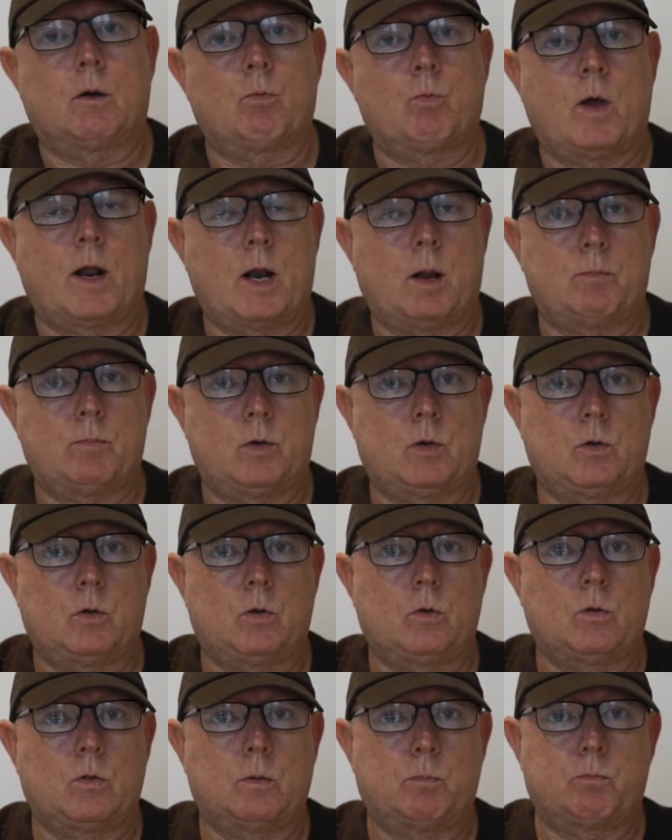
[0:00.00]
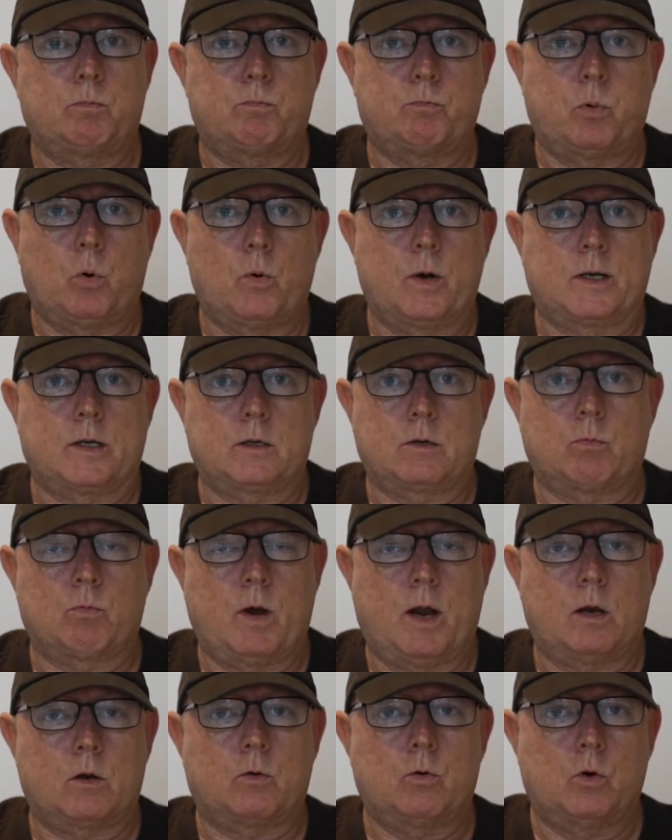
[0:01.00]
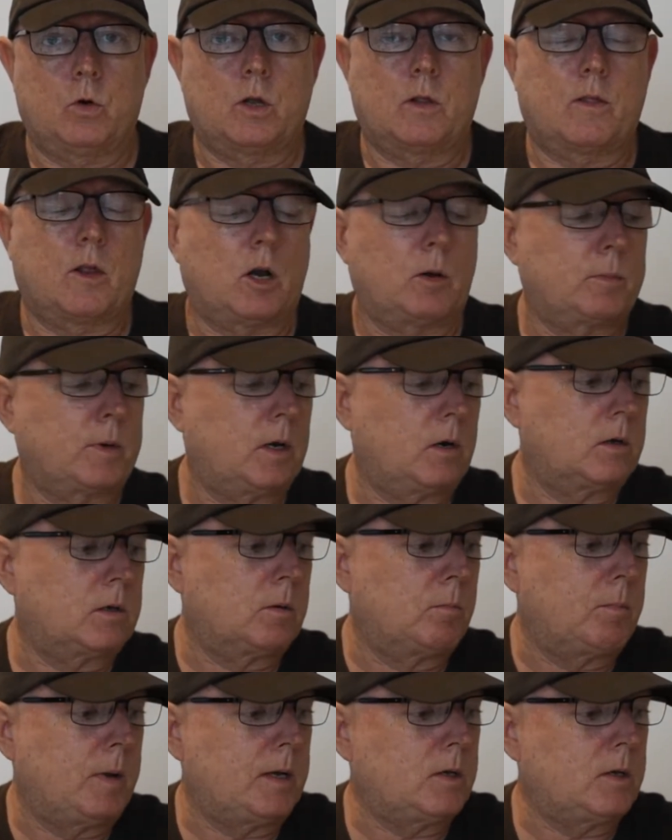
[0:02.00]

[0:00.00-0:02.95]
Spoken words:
run up to the points around Kruger that I'm going to